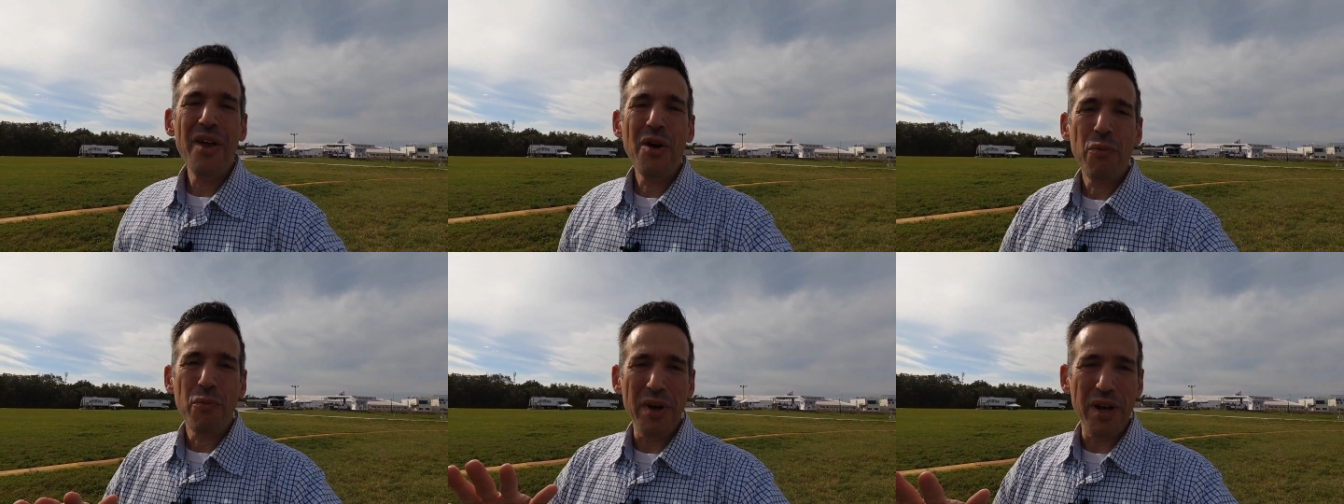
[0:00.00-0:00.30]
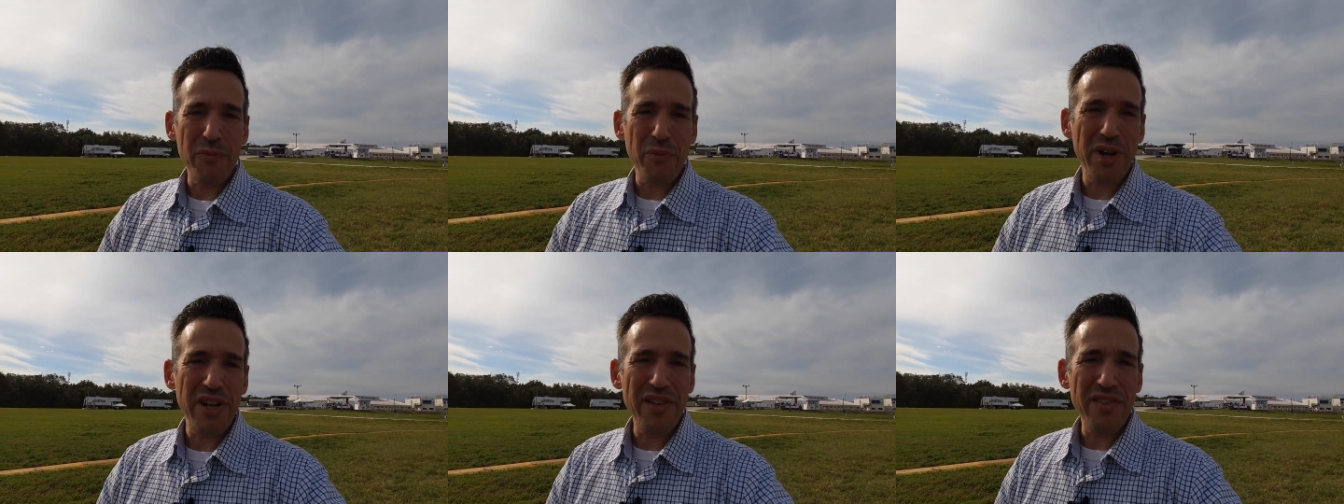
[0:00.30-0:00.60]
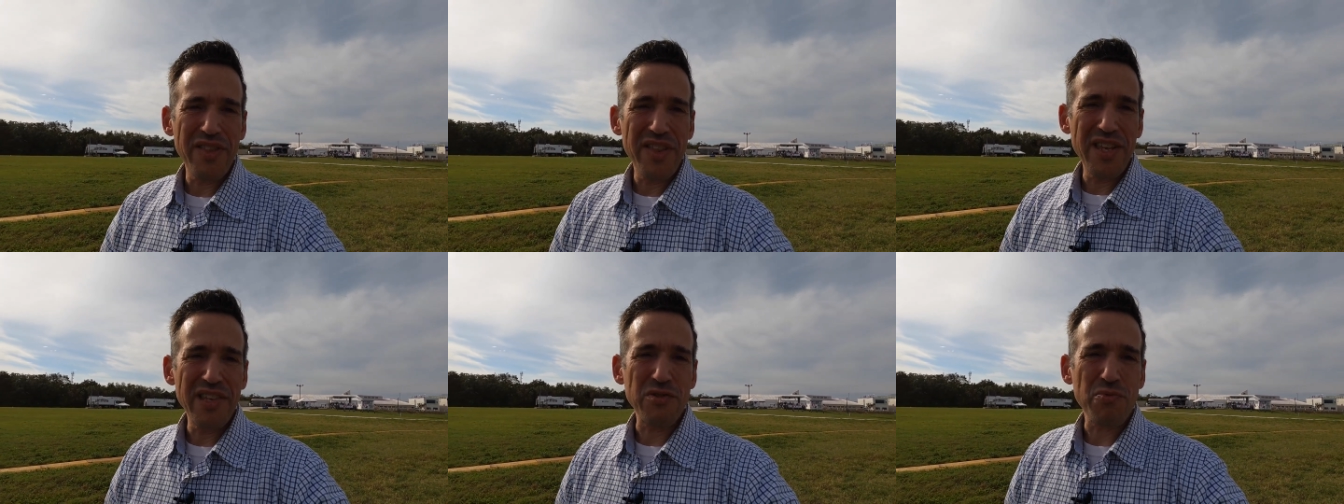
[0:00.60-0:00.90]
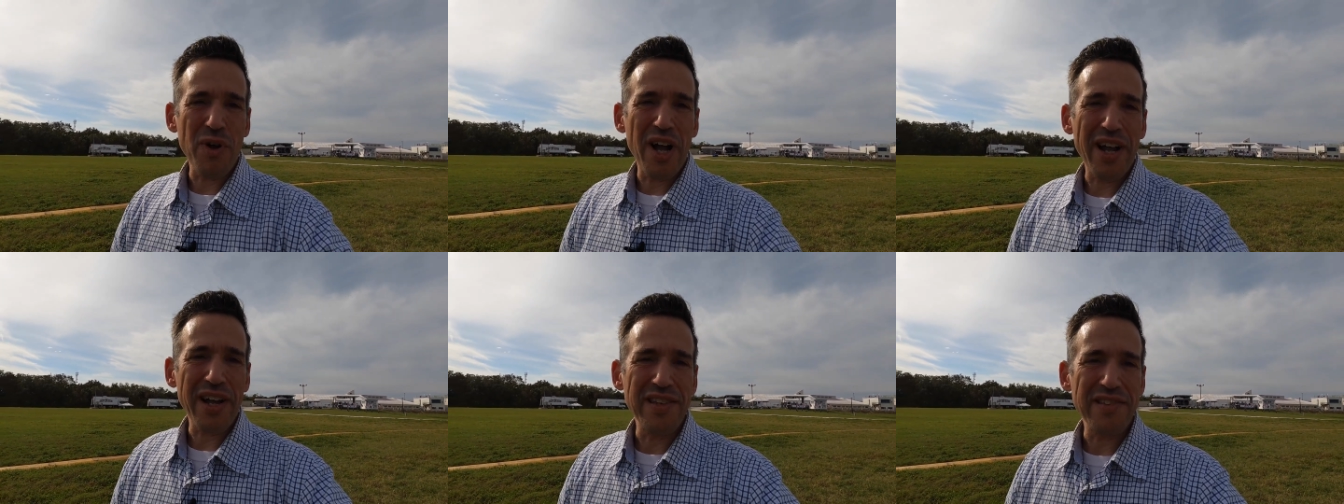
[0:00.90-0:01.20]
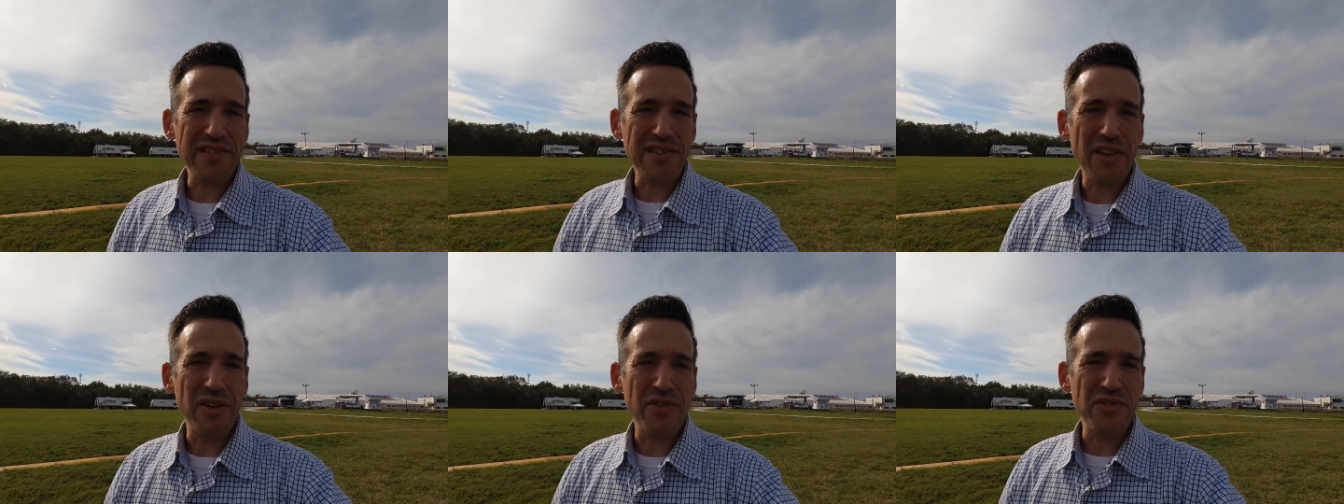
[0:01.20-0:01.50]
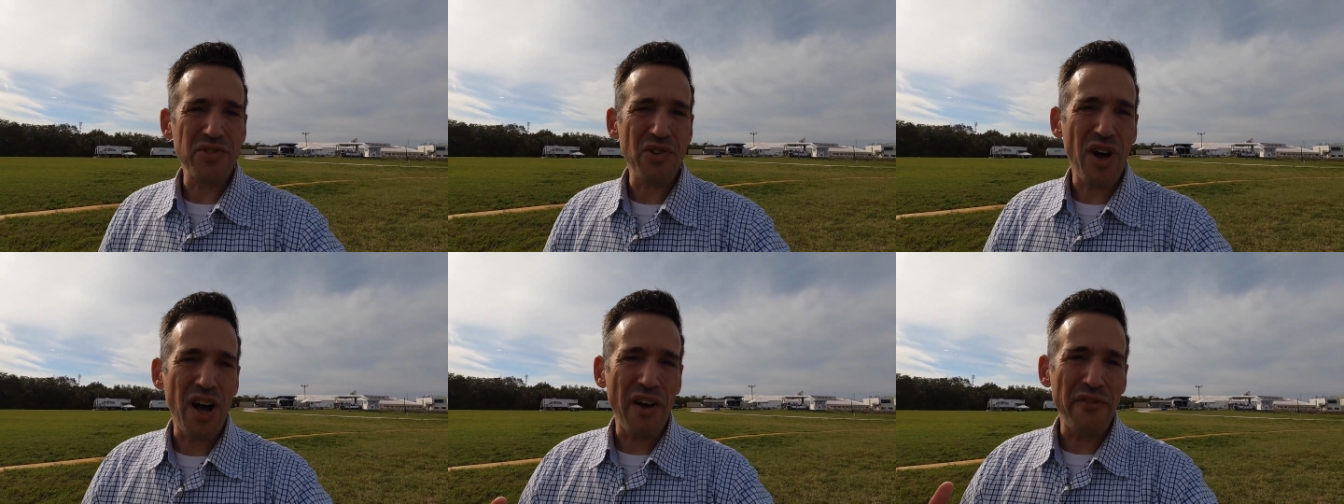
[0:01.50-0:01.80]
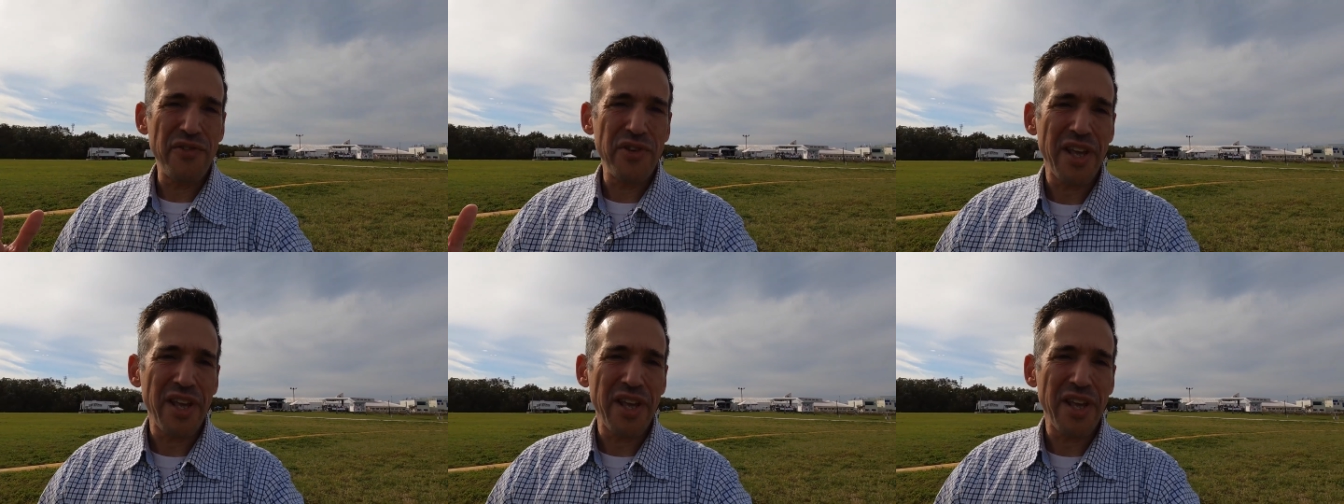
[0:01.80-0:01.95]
when one of these rockets goes off.